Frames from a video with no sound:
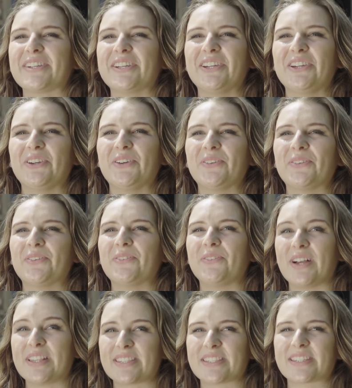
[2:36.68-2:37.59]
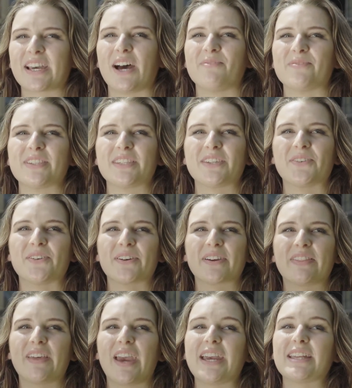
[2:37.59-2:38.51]
who wants to come to
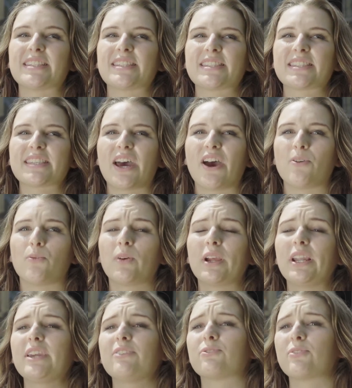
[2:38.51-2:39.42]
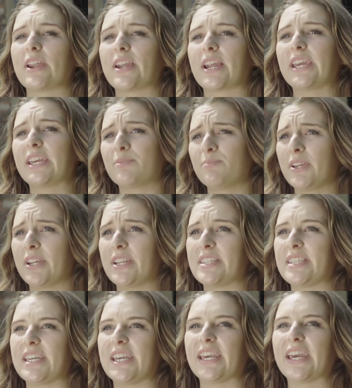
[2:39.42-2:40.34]
York that it's a really friendly
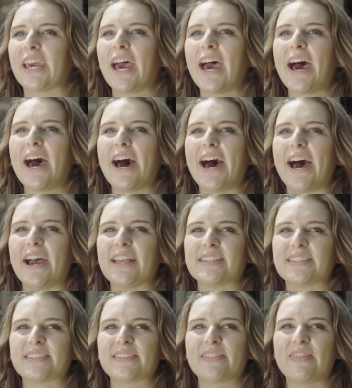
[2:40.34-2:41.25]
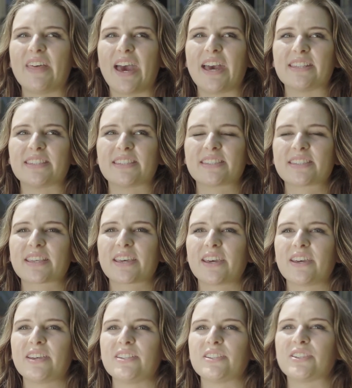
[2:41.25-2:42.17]
community and there's
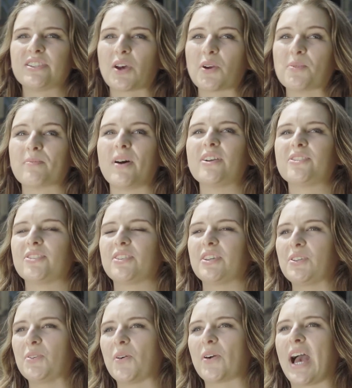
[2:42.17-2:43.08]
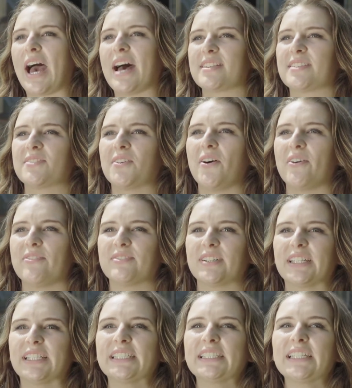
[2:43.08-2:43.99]
so much that York has to
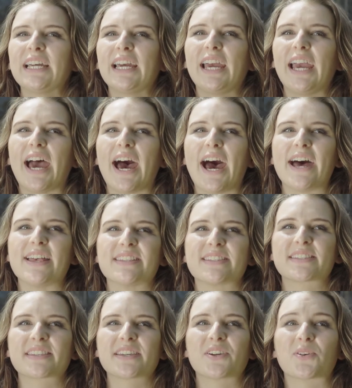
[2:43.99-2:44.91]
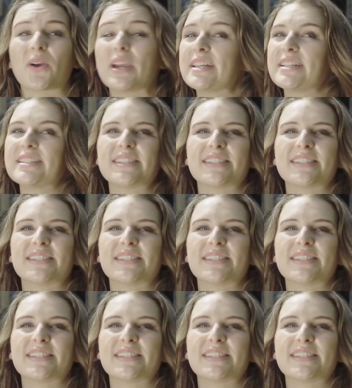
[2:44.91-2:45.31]
offer. It has great